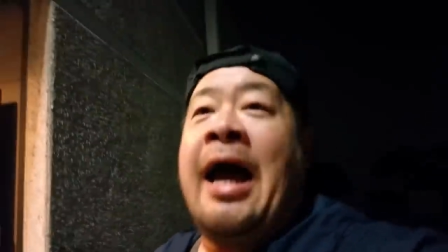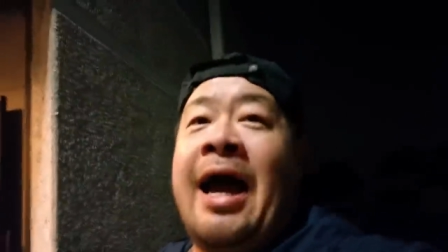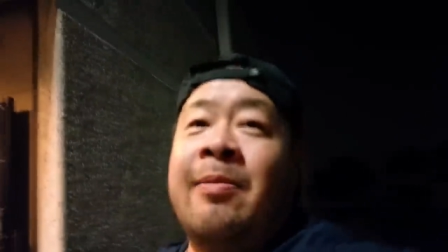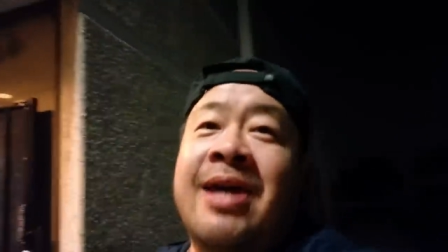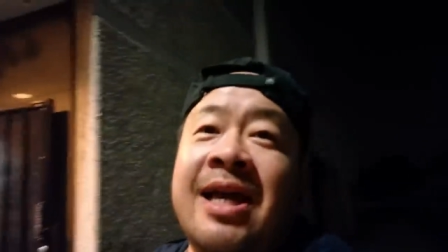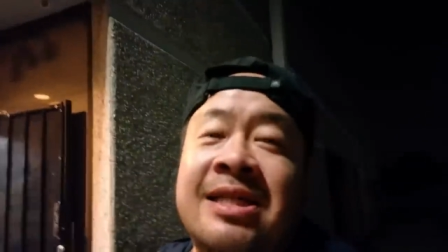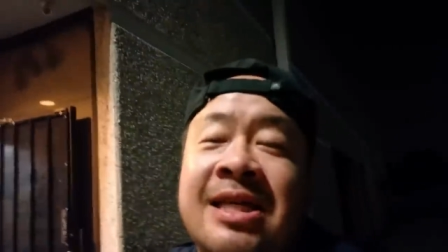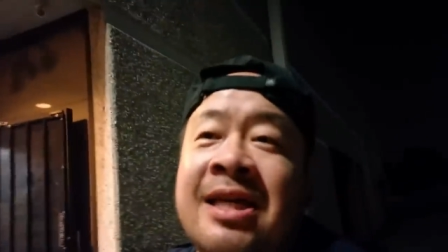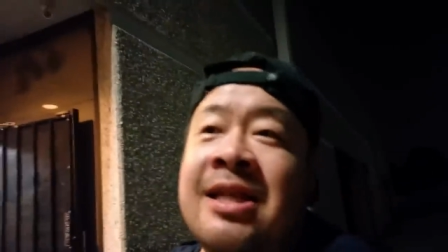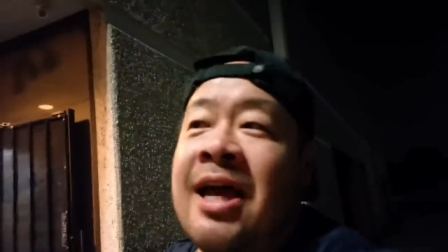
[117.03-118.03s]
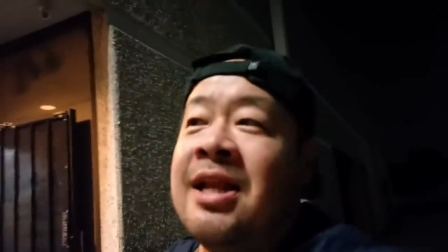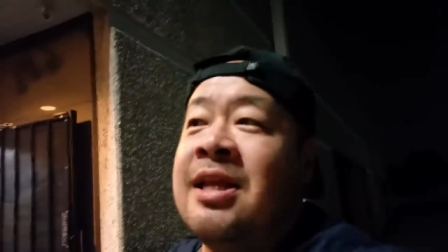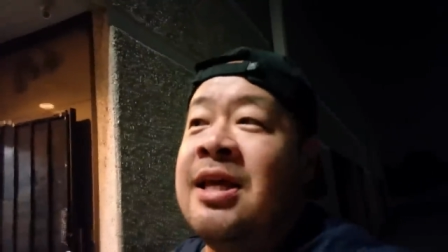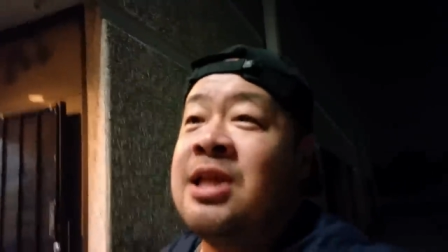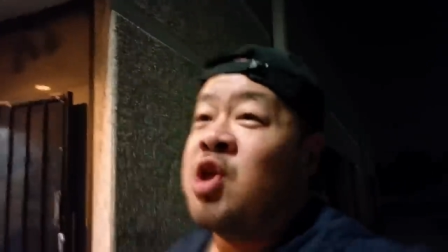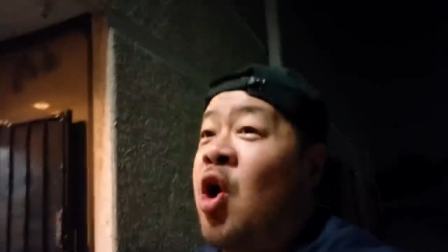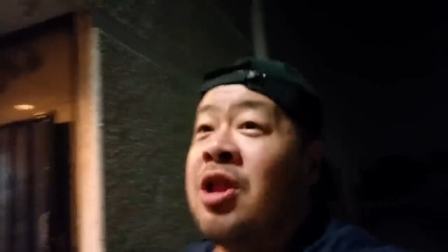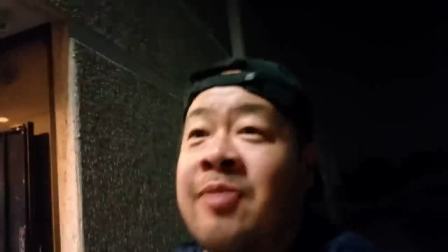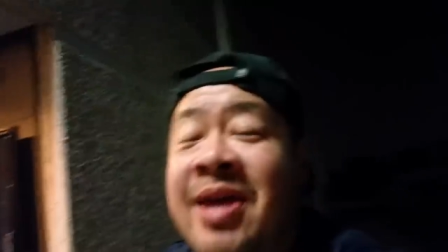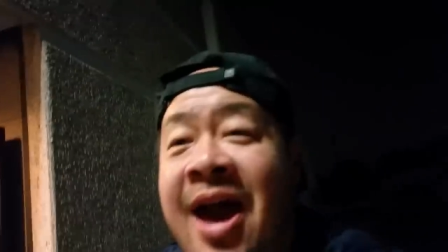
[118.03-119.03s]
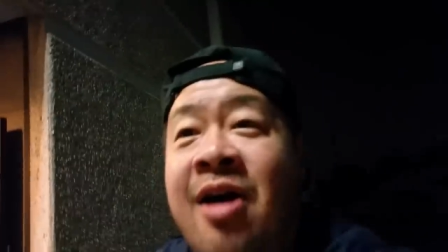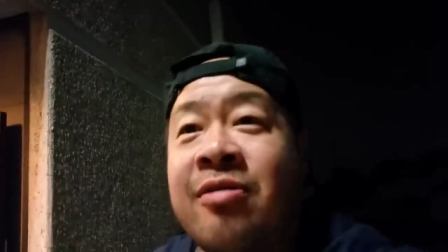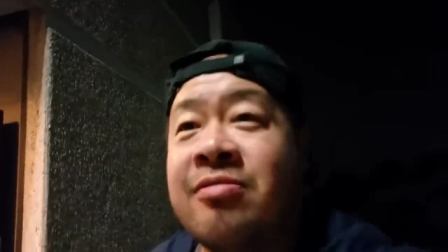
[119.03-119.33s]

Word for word: I'm guessing that he's calling me out,